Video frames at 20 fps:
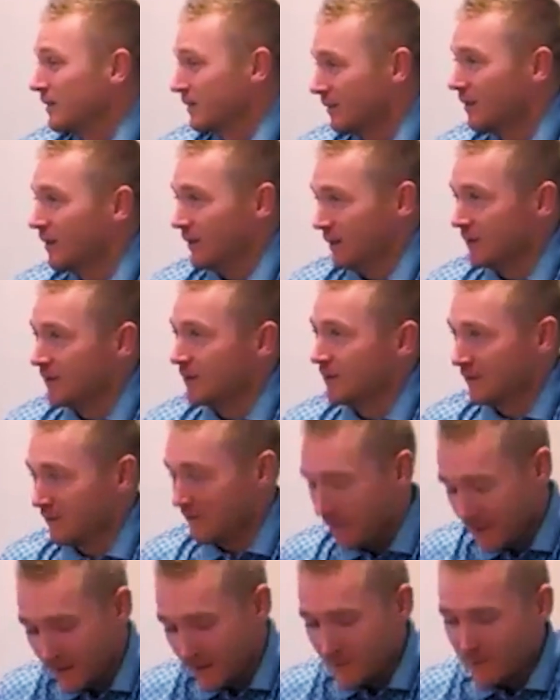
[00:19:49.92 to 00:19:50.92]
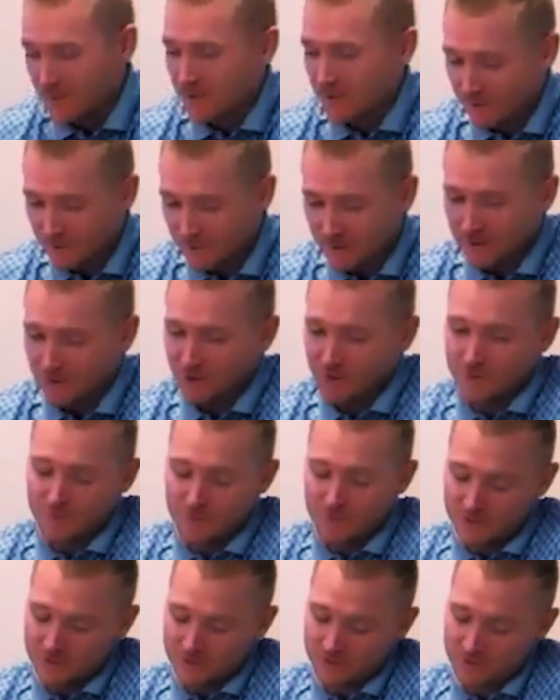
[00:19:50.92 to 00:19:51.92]
Yeah. Yeah, we certainly do. We
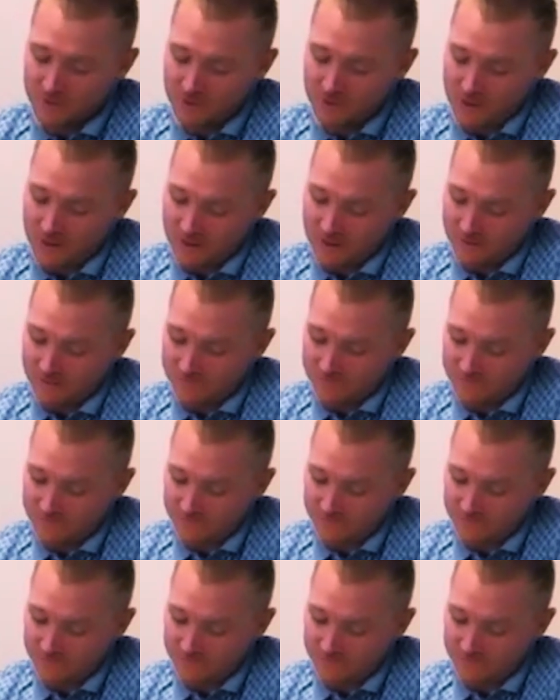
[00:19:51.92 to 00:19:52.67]
certainly have